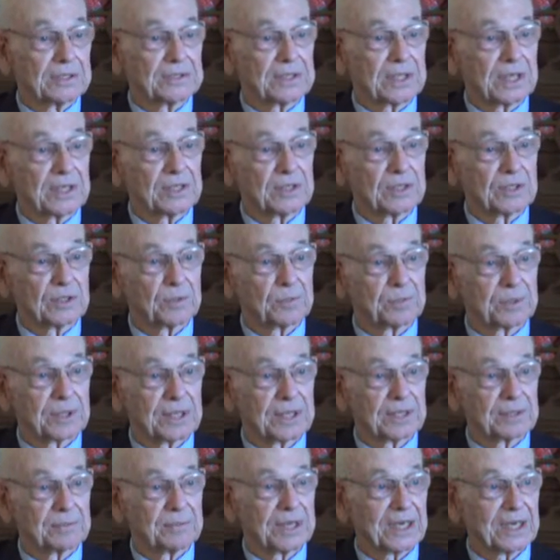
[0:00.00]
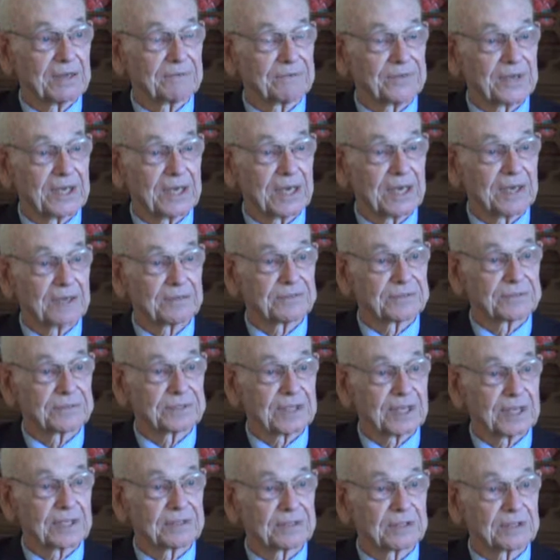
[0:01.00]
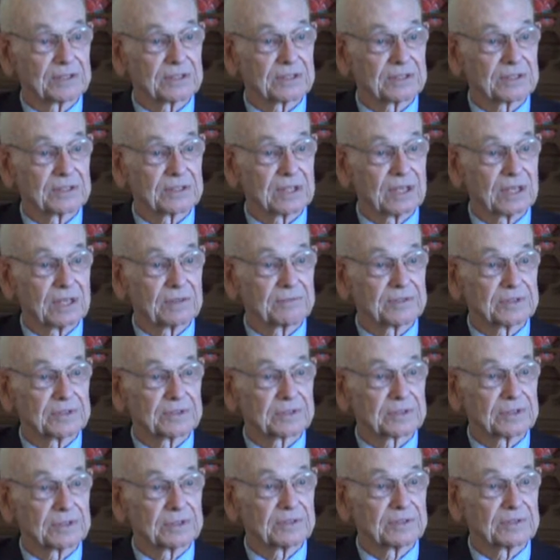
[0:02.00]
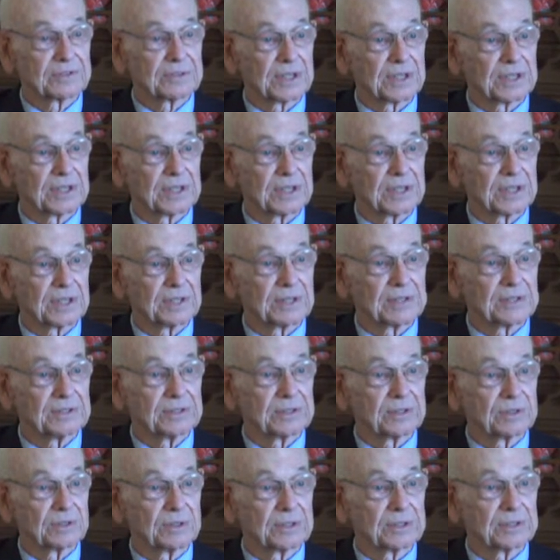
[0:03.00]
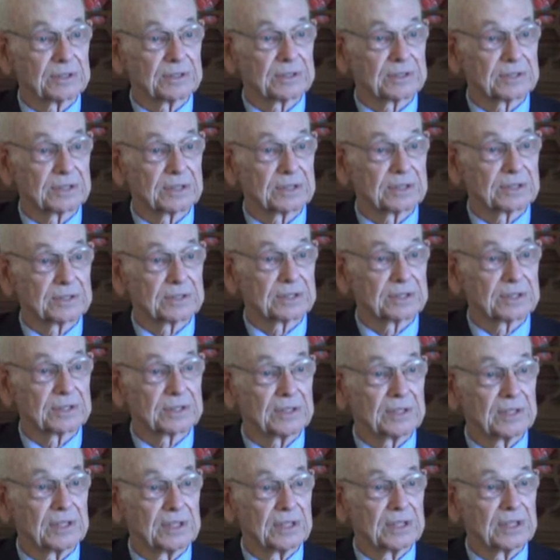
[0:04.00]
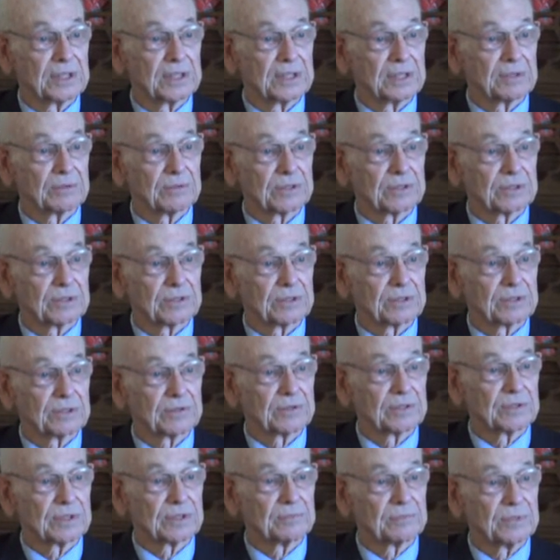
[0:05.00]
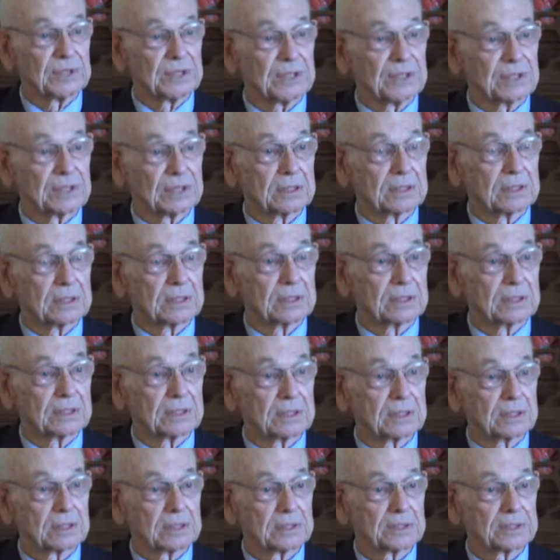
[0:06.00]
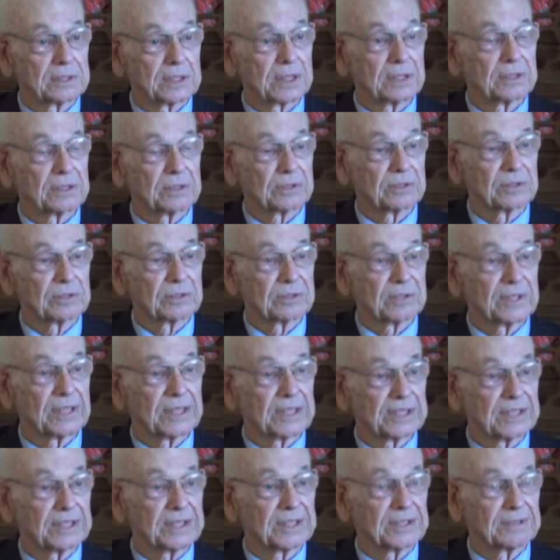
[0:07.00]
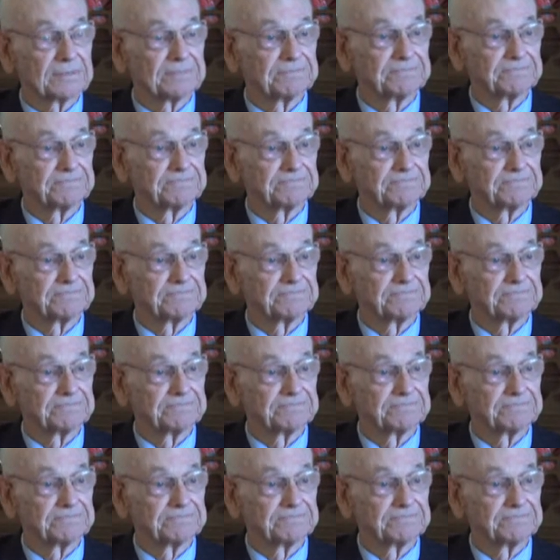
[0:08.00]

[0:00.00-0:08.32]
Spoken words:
Chattanooga played about 5 Southeastern Conference schools that year, and Georgia and Tennessee were the 2 that beat Chattanooga that year.